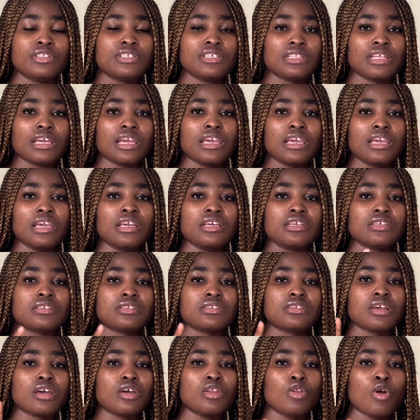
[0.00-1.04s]
today
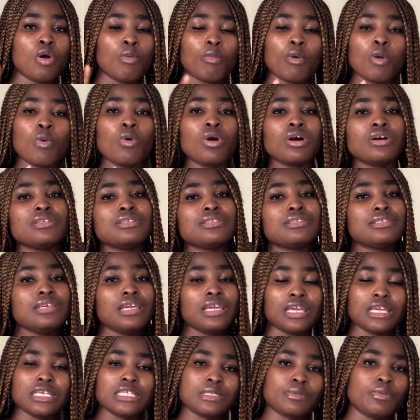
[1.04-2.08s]
is, number one,
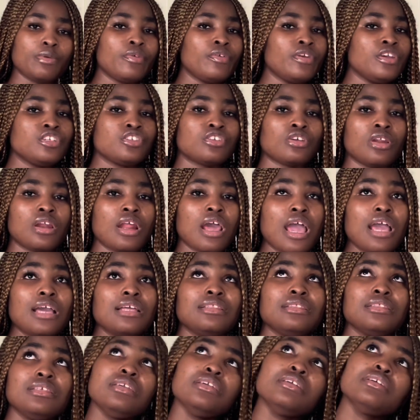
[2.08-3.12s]
seek inspiration.
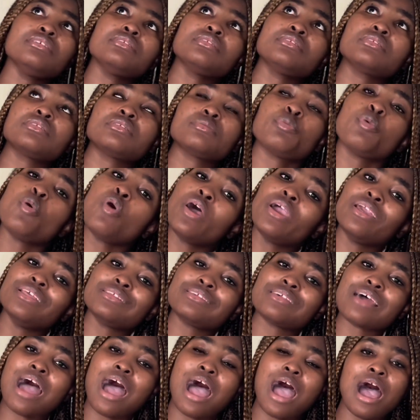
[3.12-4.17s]
These
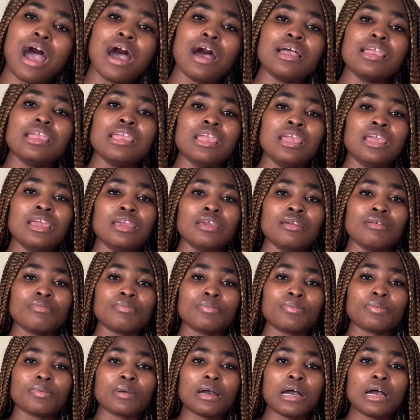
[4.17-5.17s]
points are intertwined